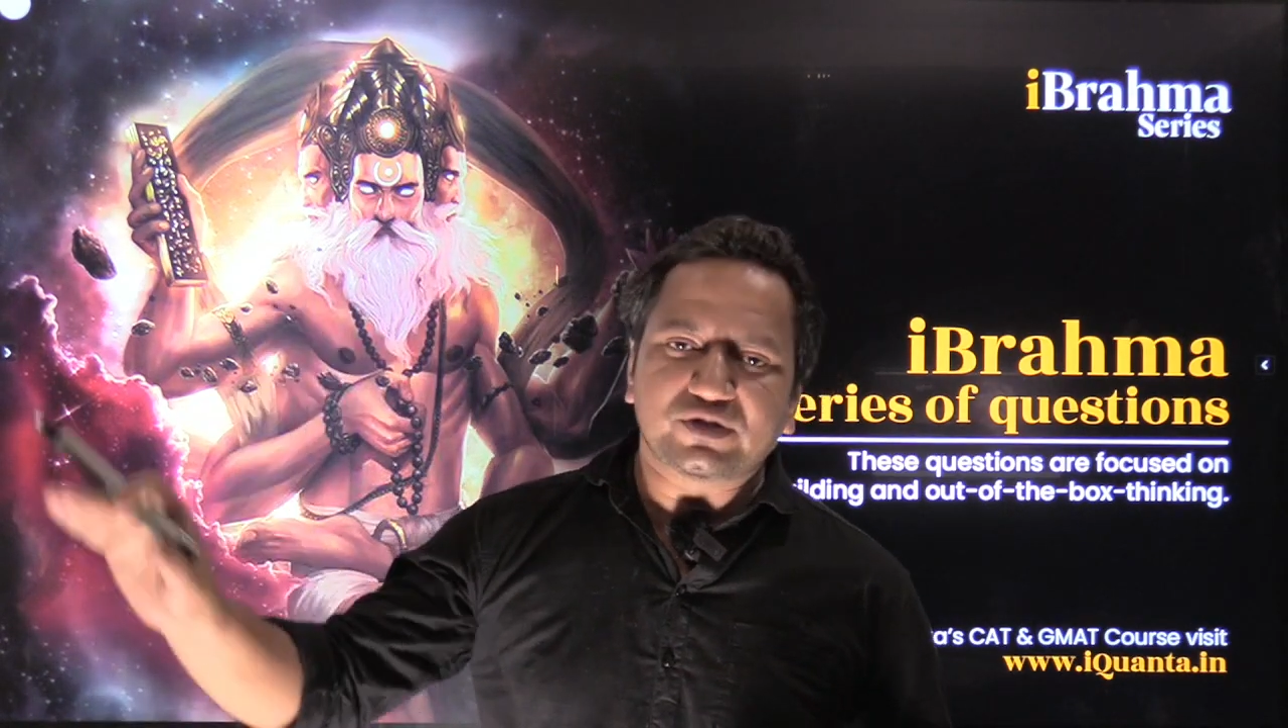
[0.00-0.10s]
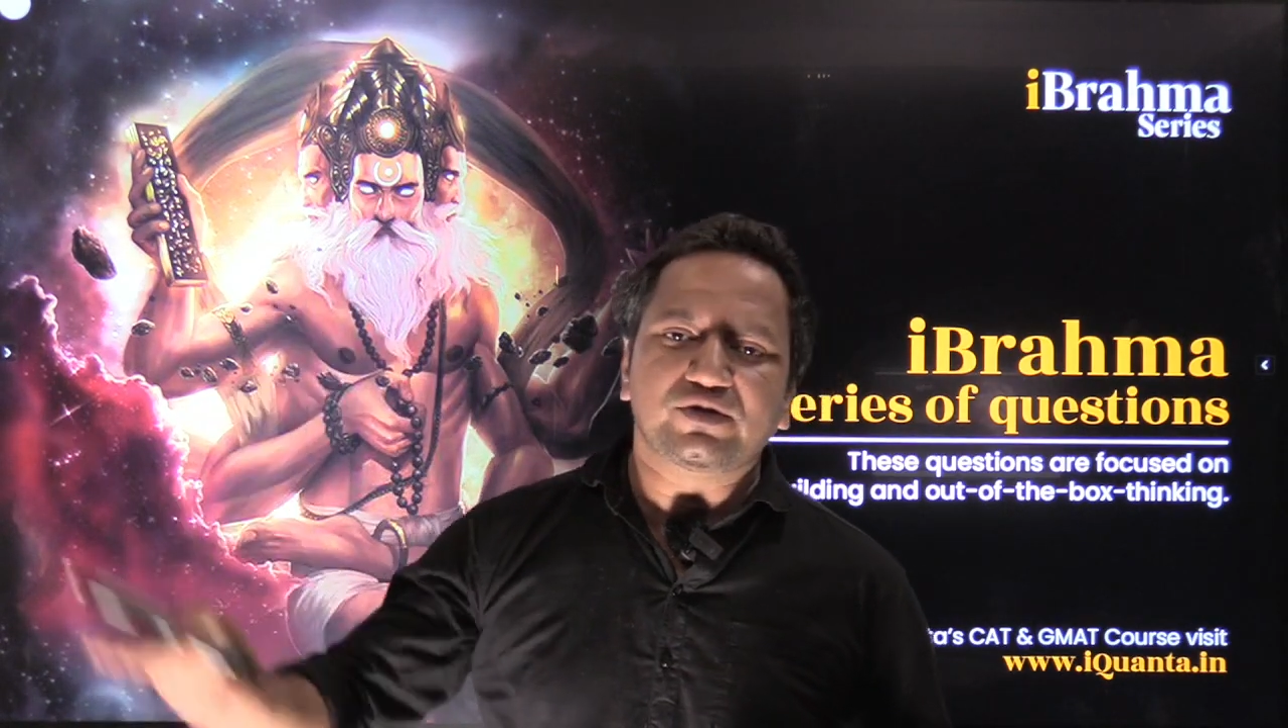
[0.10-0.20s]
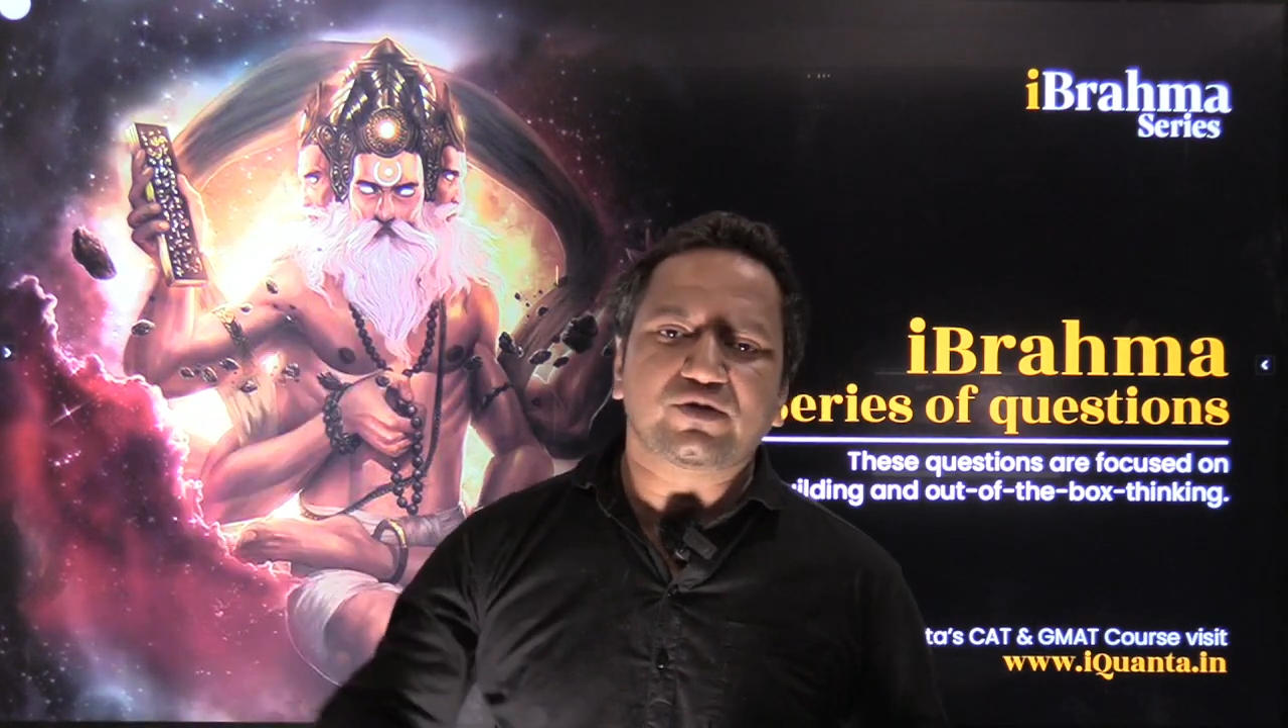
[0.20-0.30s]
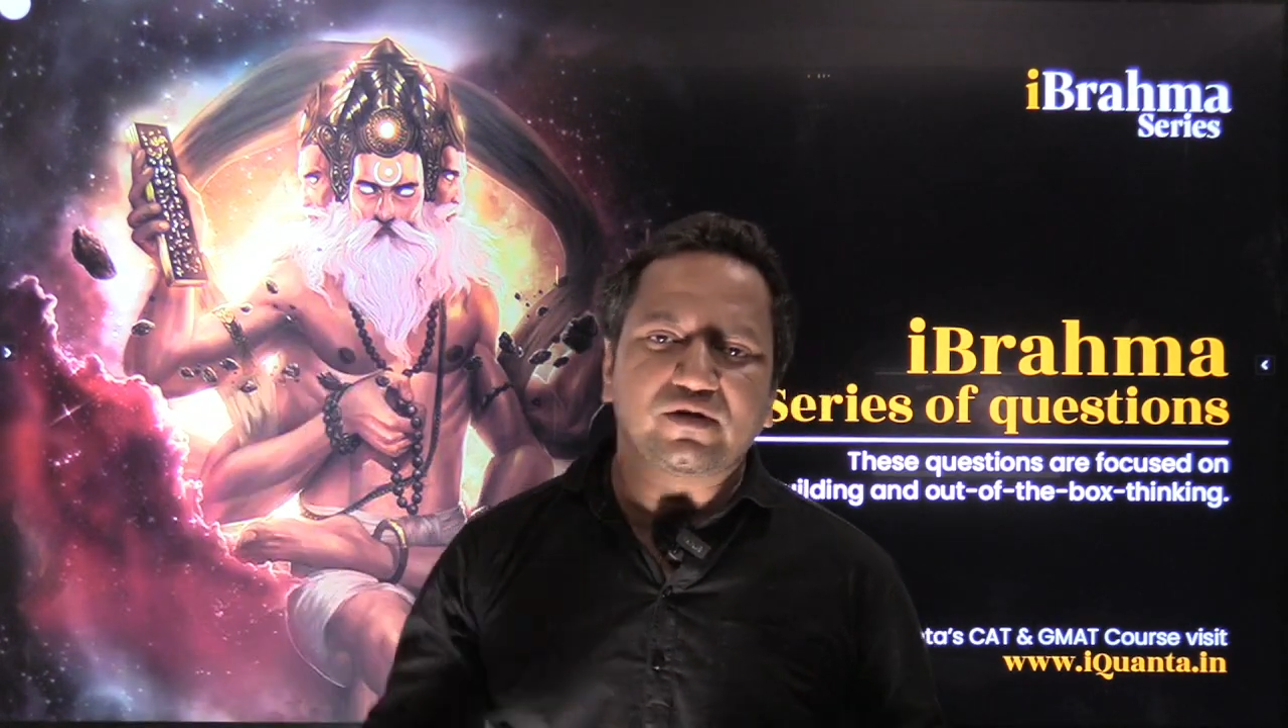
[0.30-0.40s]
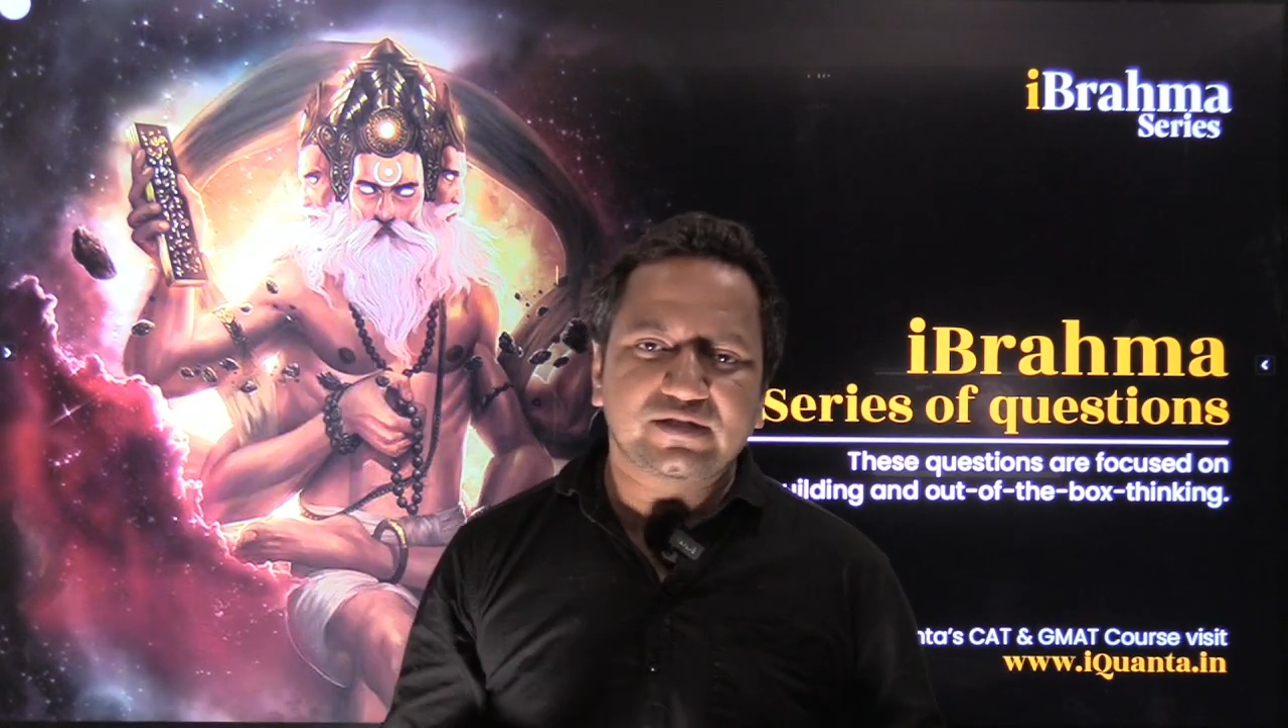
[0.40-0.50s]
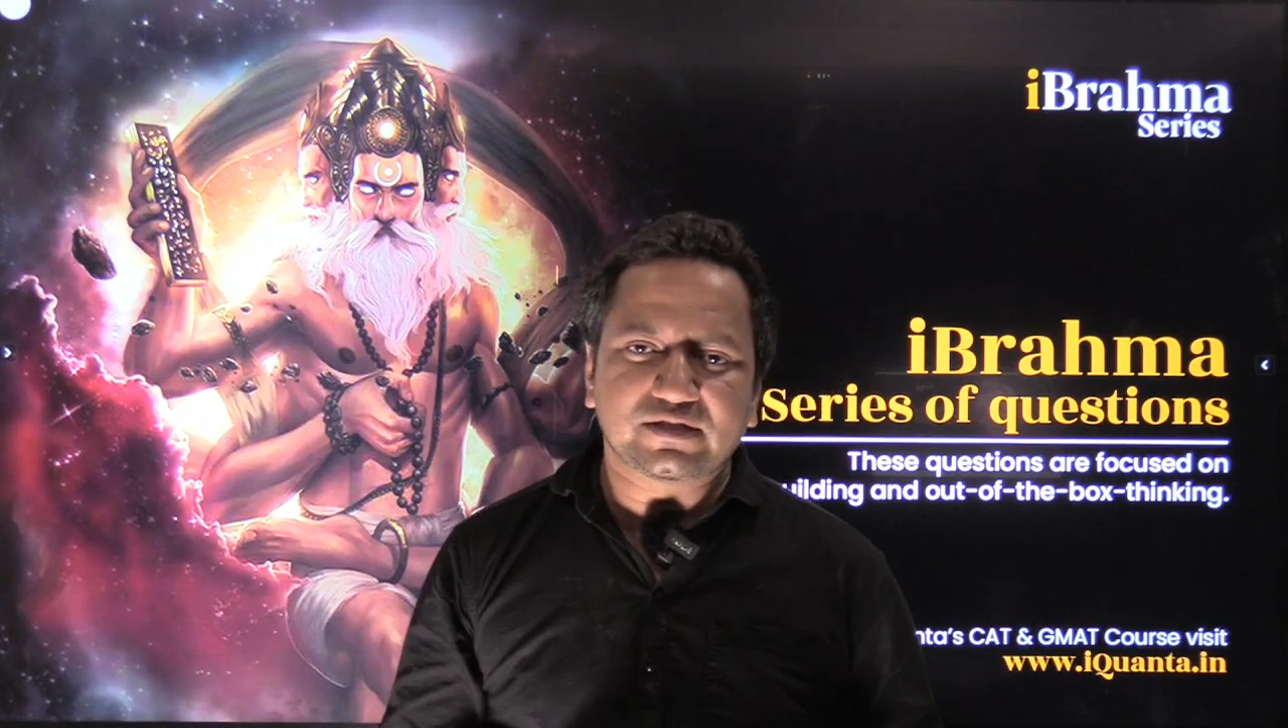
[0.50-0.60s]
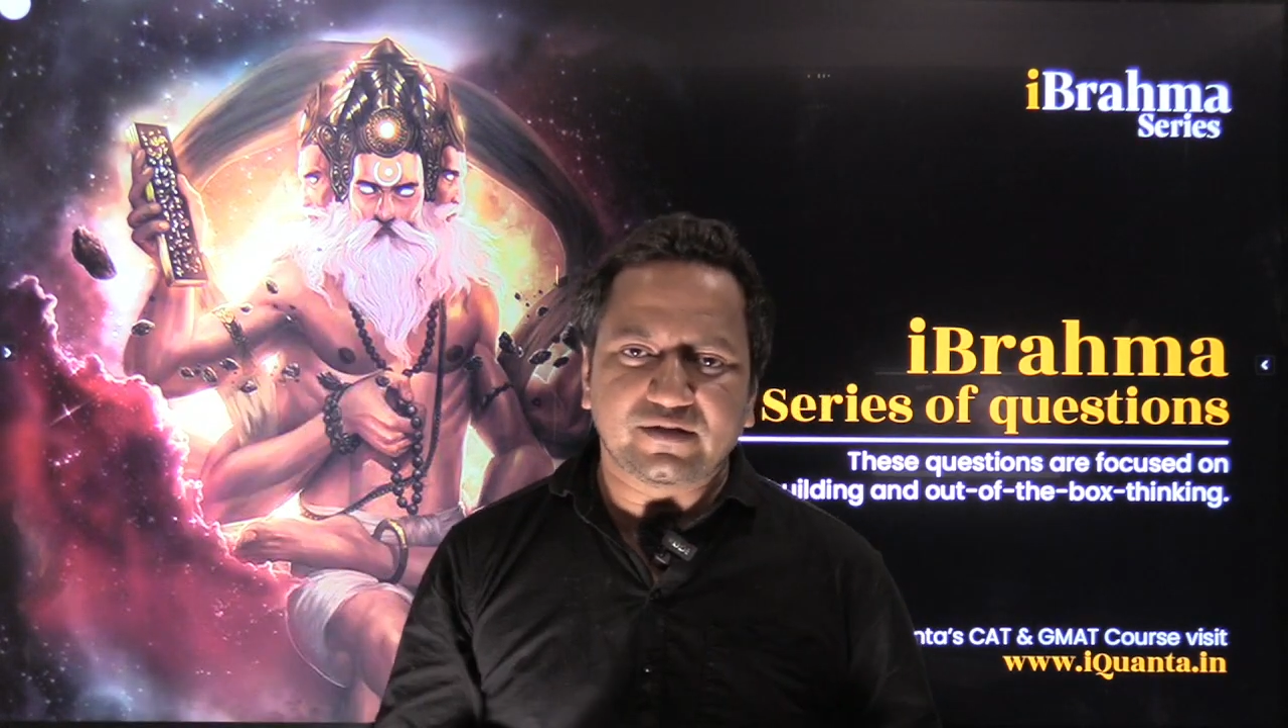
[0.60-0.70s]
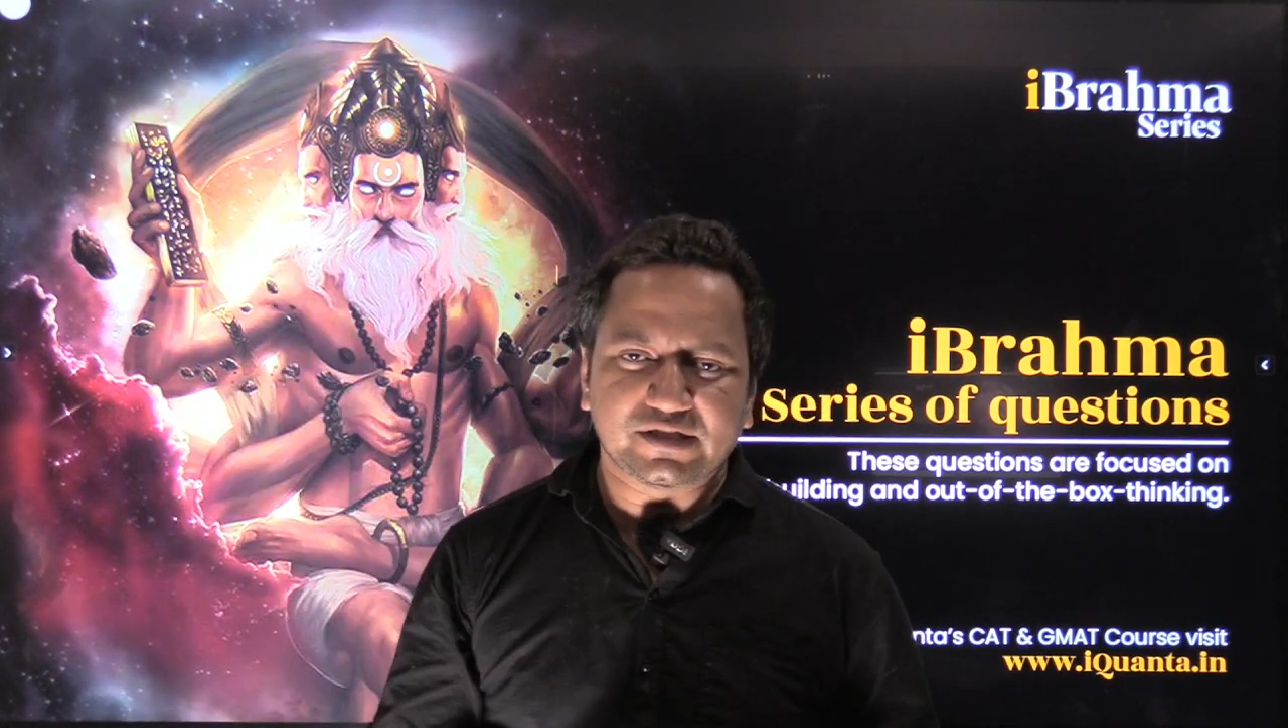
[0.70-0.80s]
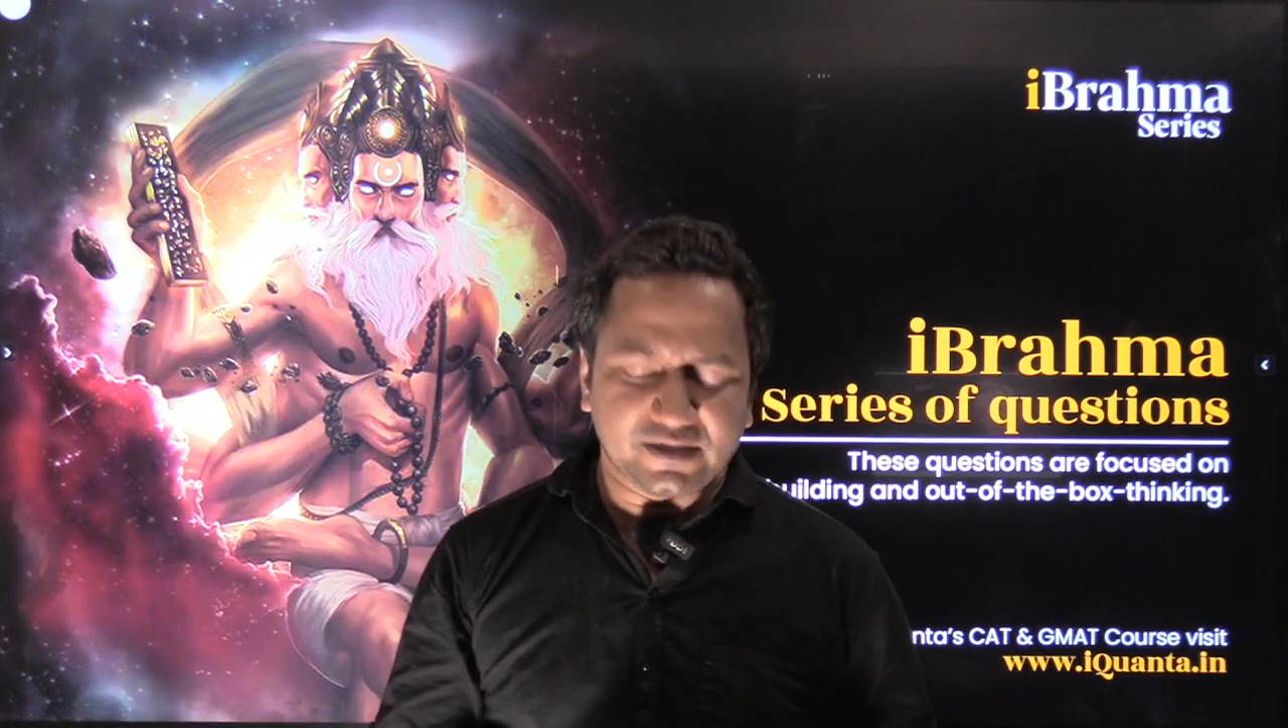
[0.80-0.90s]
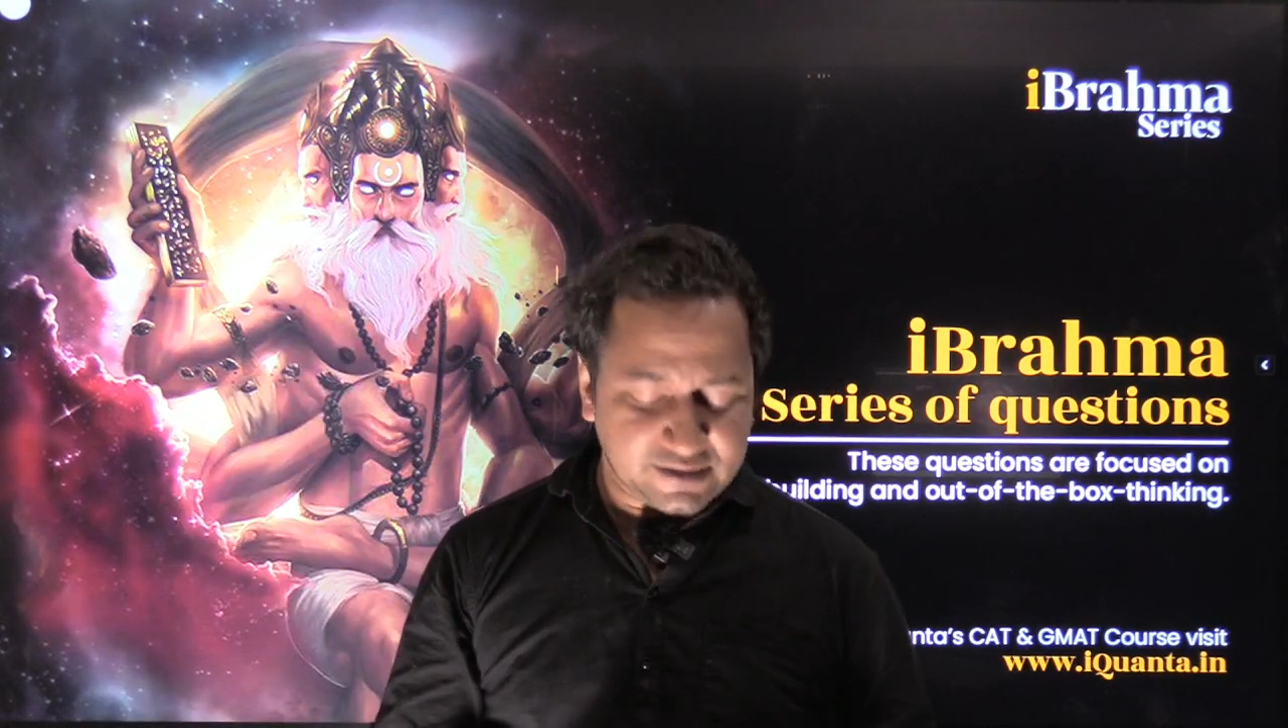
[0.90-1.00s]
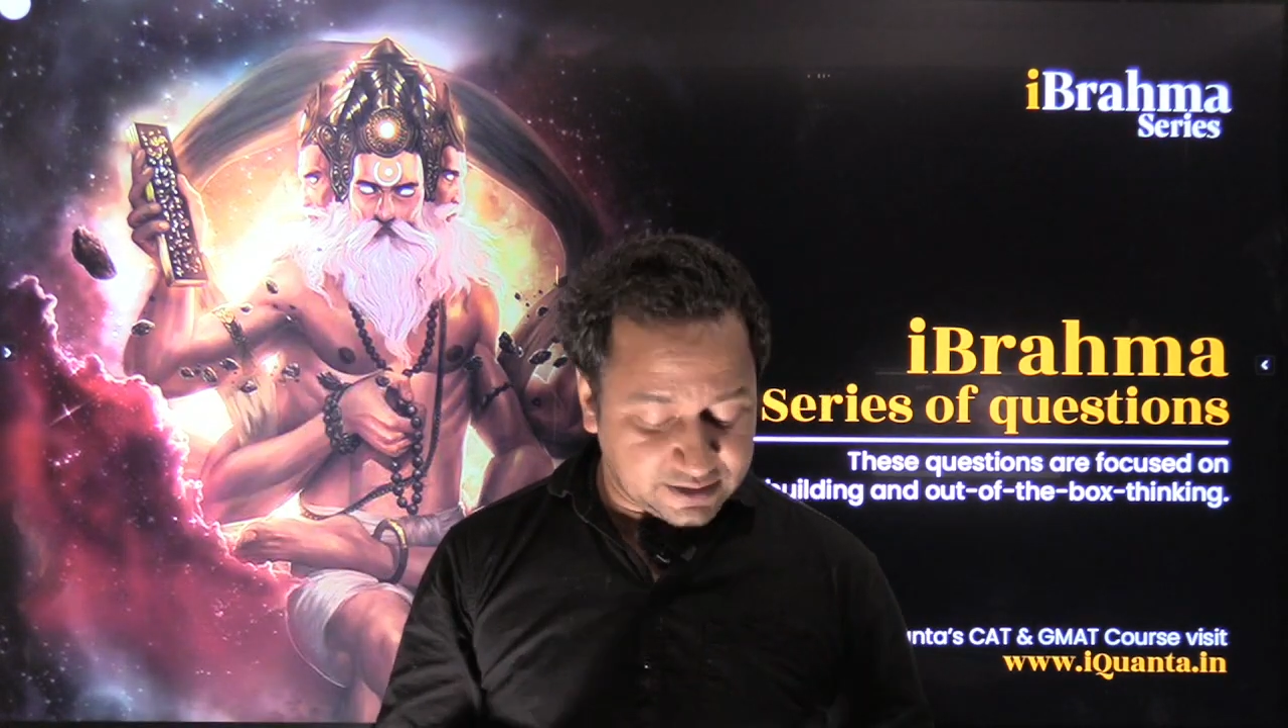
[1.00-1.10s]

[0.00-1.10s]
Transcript: to solve such questions.